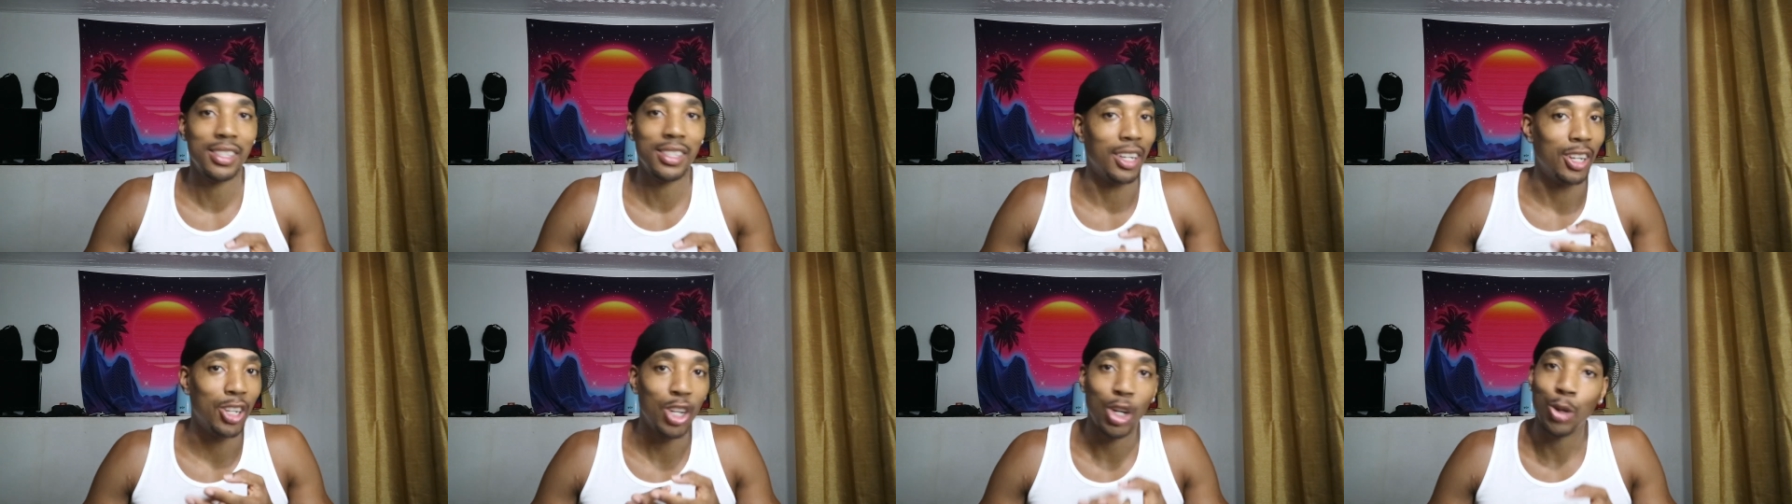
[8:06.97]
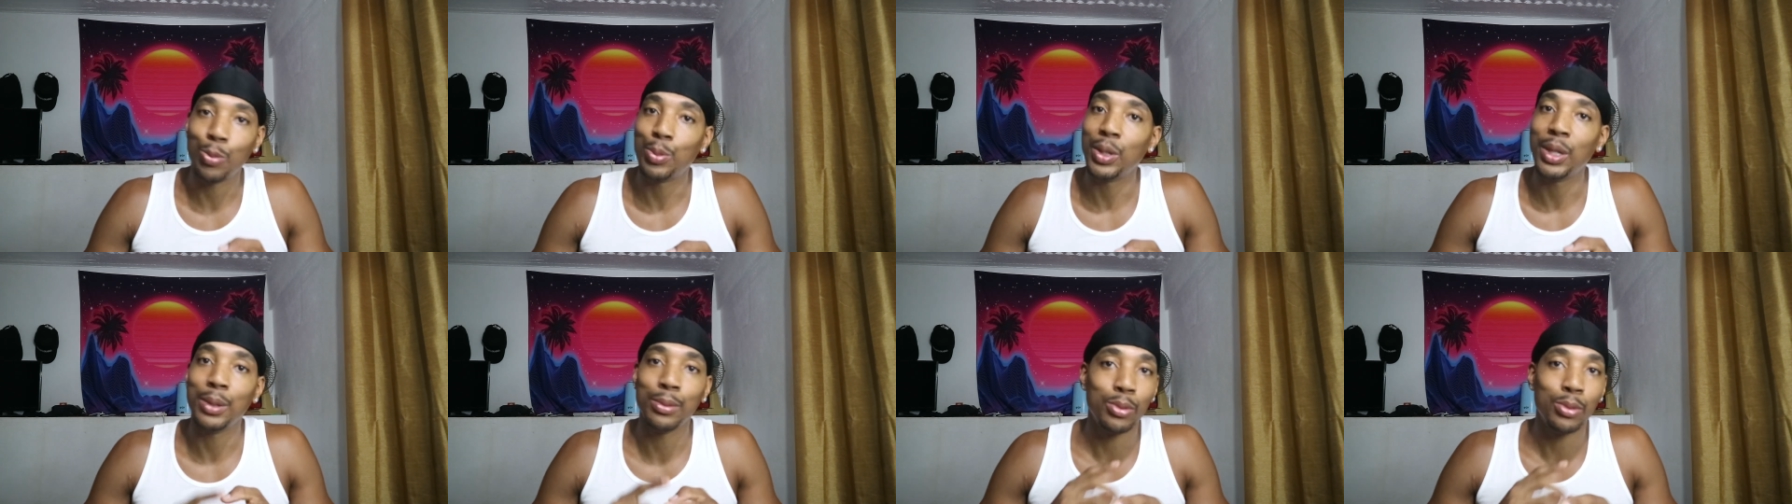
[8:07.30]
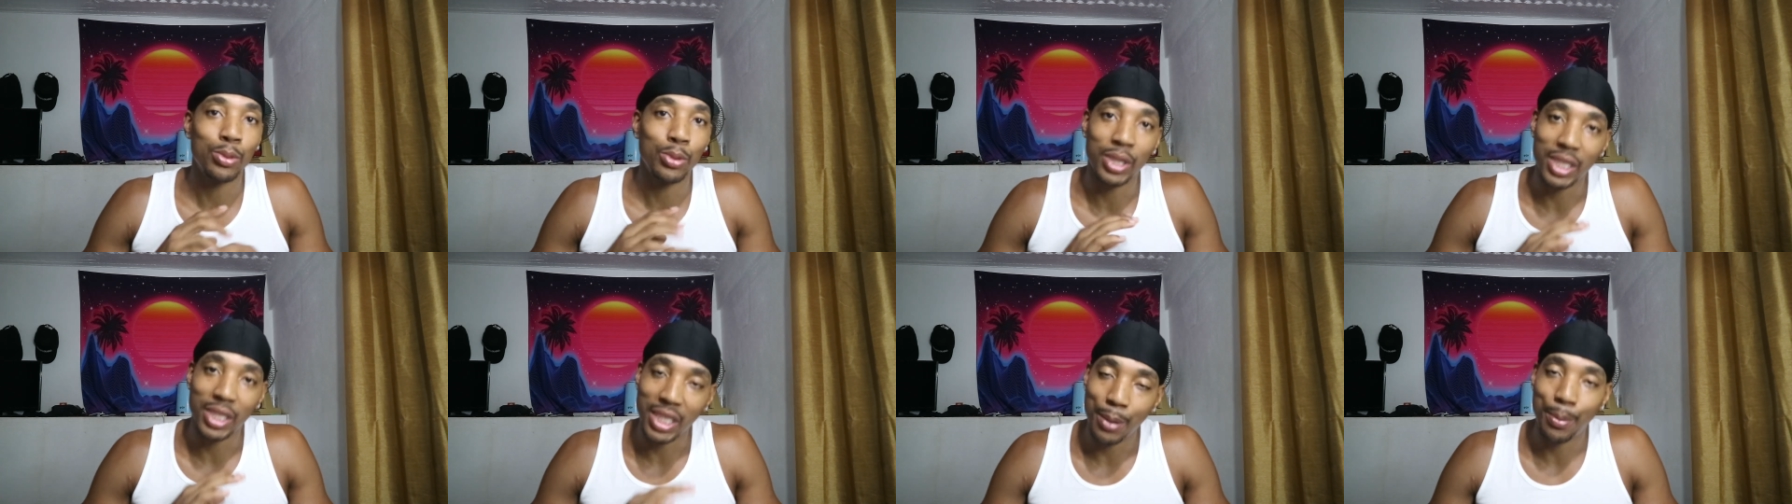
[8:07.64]
because a lot of
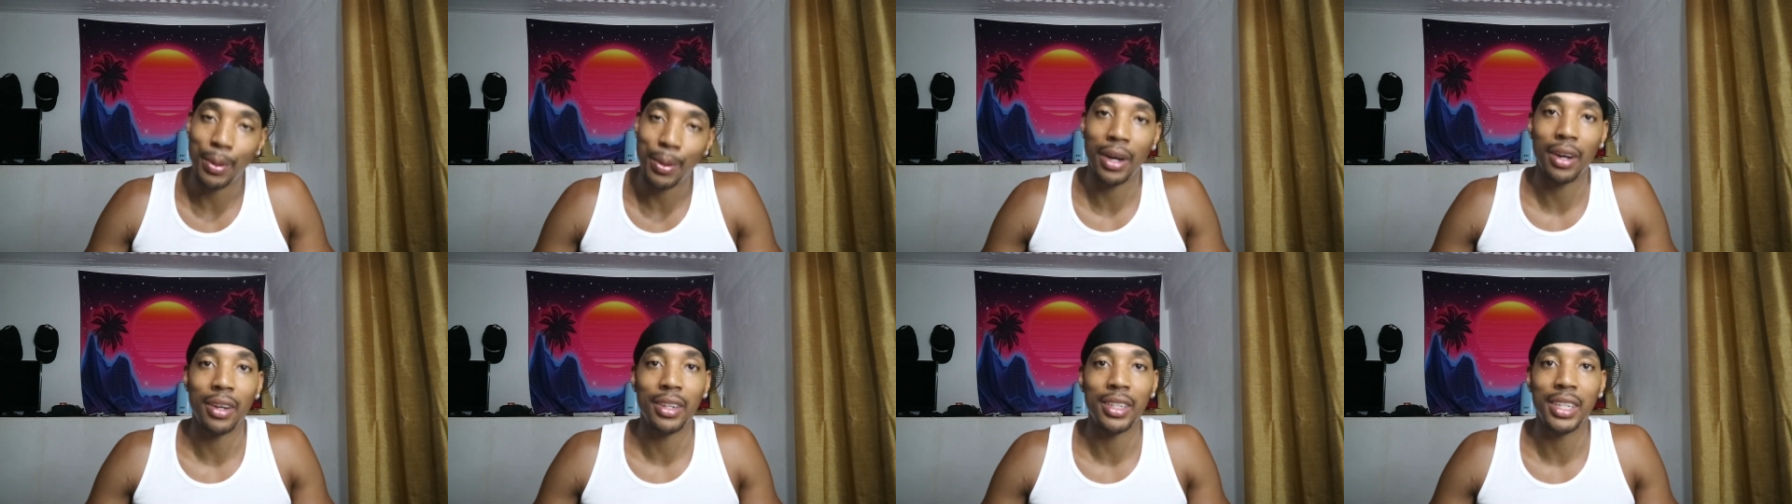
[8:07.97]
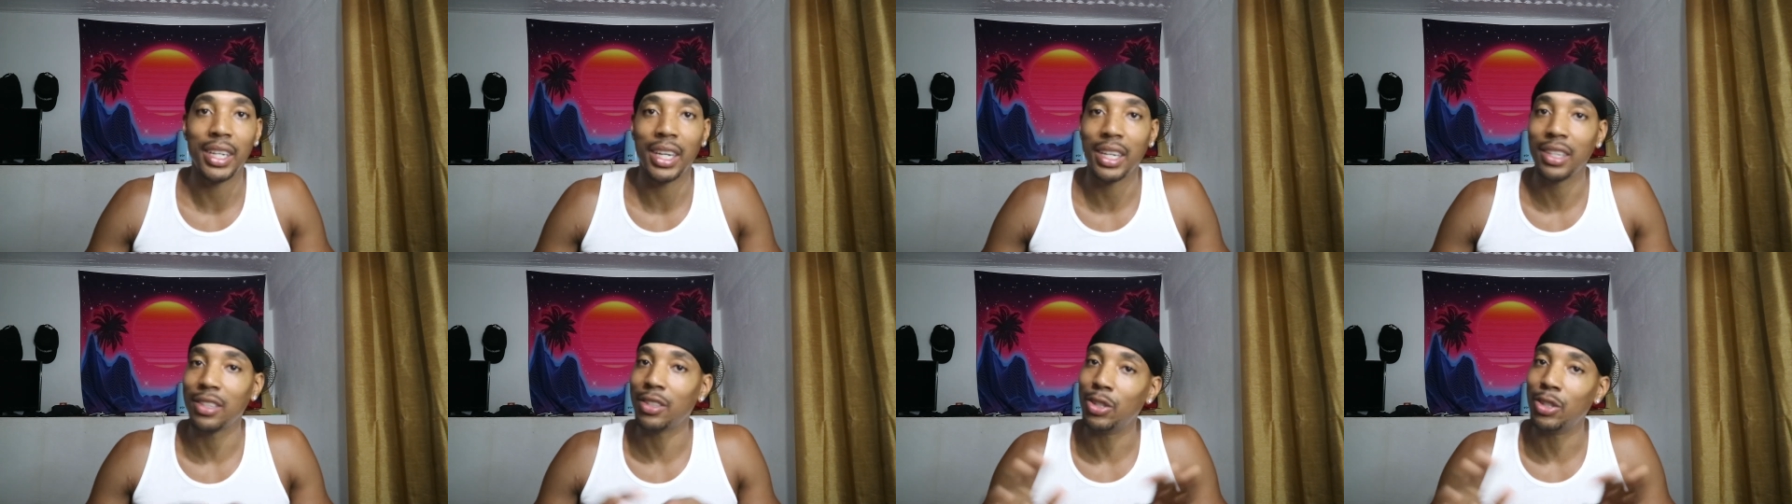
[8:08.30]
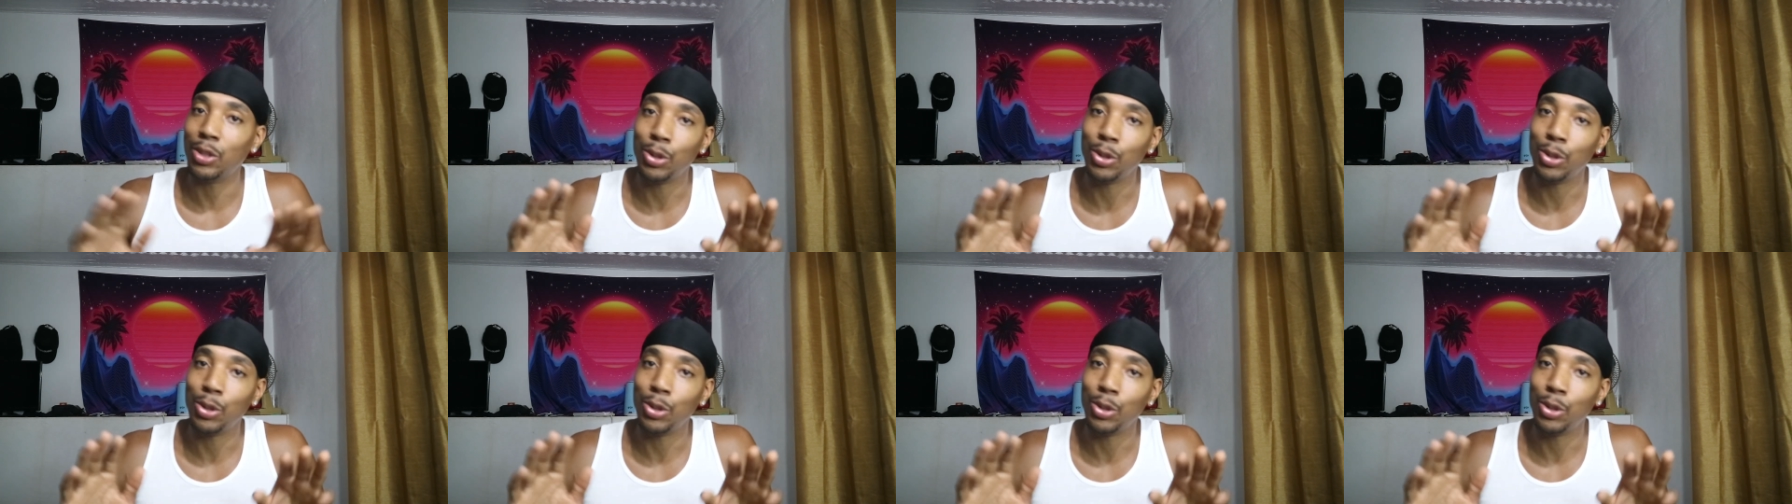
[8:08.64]
people will skip out on that.